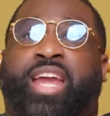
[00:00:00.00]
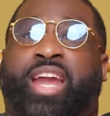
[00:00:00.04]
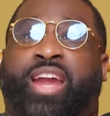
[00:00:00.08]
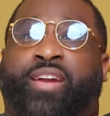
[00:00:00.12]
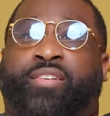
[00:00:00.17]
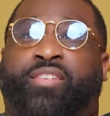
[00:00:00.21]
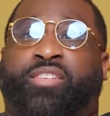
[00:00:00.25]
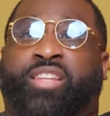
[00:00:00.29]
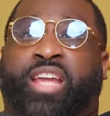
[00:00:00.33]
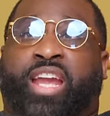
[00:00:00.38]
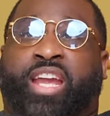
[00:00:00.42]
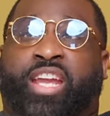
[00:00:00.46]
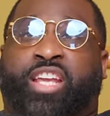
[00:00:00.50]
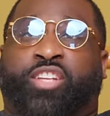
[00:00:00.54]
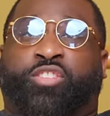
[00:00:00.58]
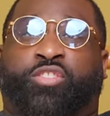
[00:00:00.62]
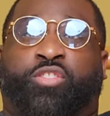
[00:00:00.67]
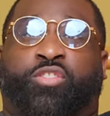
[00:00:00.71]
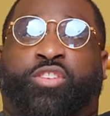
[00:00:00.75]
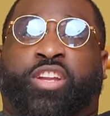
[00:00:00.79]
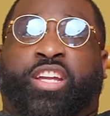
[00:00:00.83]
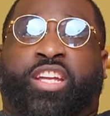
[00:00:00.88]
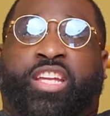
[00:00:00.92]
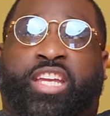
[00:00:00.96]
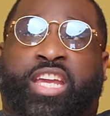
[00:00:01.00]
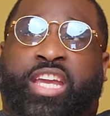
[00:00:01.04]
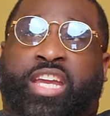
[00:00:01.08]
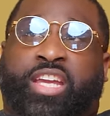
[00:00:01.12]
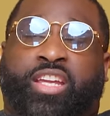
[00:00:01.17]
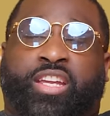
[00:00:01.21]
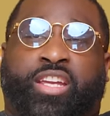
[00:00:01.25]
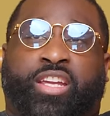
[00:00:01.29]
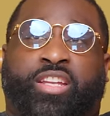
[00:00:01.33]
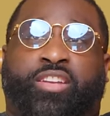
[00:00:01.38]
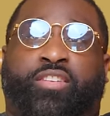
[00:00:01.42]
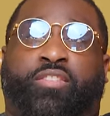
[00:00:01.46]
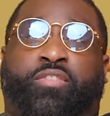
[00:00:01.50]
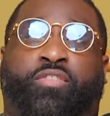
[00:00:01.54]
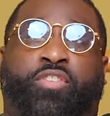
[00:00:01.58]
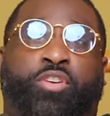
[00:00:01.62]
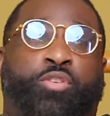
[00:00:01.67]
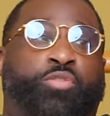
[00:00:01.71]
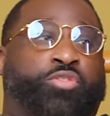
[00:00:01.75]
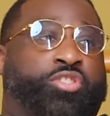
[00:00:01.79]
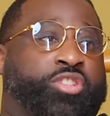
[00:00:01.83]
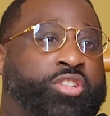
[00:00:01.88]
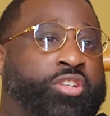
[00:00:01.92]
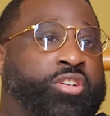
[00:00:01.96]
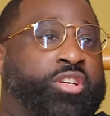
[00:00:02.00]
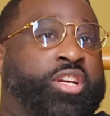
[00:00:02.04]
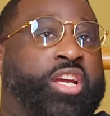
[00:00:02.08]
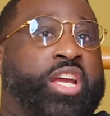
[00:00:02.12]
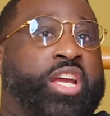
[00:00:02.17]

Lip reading: everything he's going to get in the future.